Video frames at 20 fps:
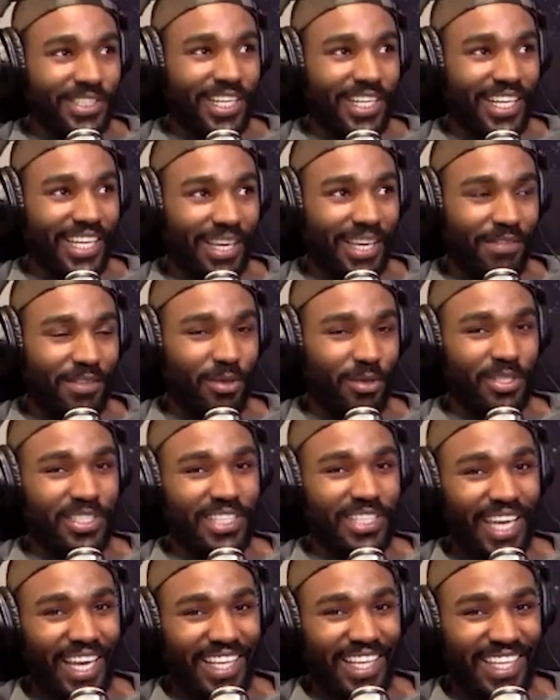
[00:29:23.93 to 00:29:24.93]
started giving those
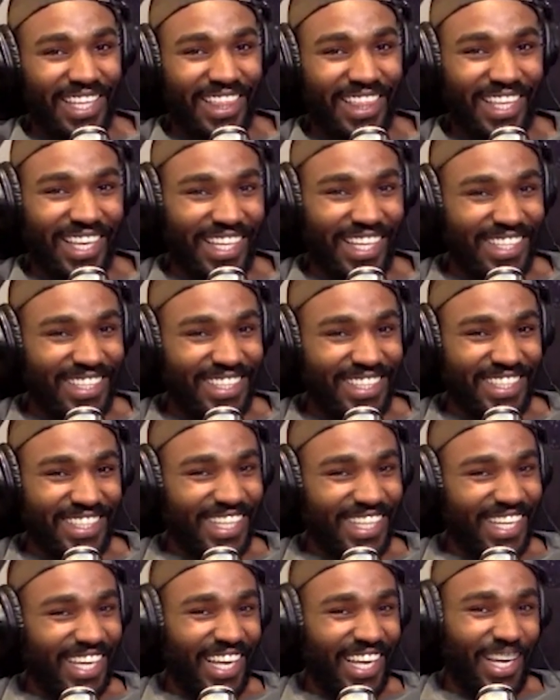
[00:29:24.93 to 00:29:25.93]
daily things,
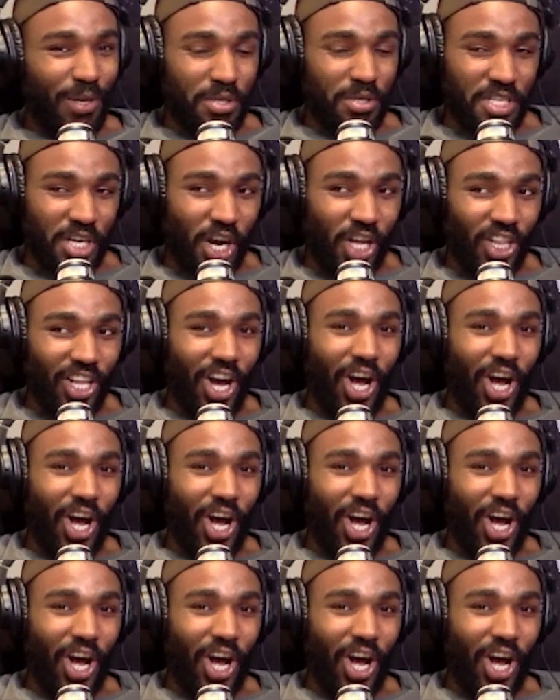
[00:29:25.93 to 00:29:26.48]
and he was in all